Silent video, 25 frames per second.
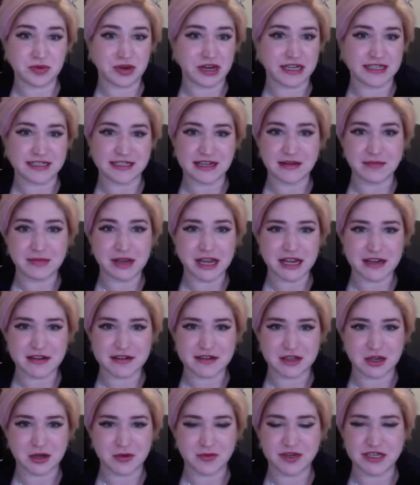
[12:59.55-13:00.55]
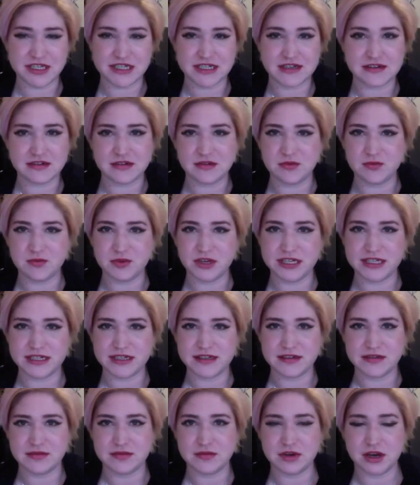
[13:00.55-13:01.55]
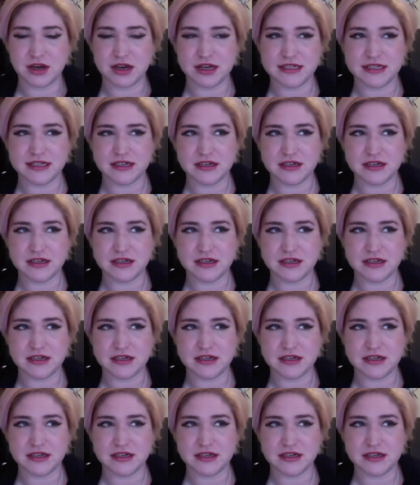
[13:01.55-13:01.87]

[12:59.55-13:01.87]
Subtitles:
the pandemic, so I